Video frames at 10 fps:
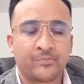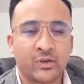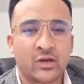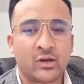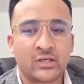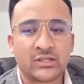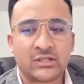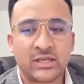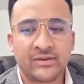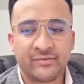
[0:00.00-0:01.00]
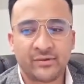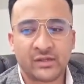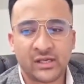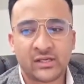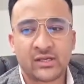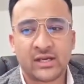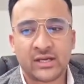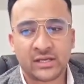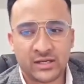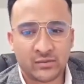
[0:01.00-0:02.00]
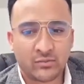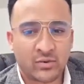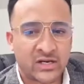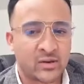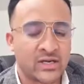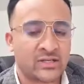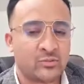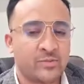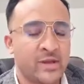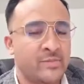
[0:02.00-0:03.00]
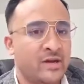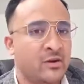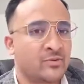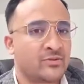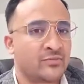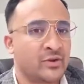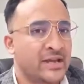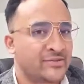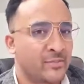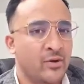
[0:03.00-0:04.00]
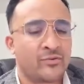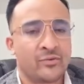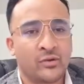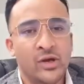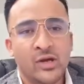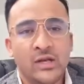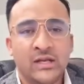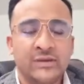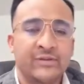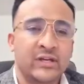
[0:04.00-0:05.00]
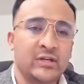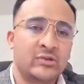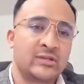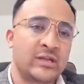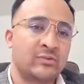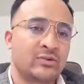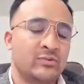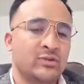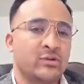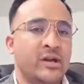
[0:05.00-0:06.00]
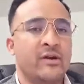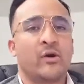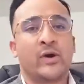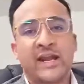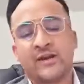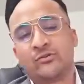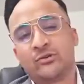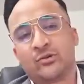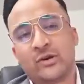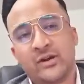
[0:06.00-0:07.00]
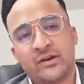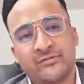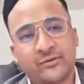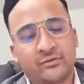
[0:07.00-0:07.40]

Because if you think 190 would be a better option for you as opposed to living in New South Wales regional area or any regional area for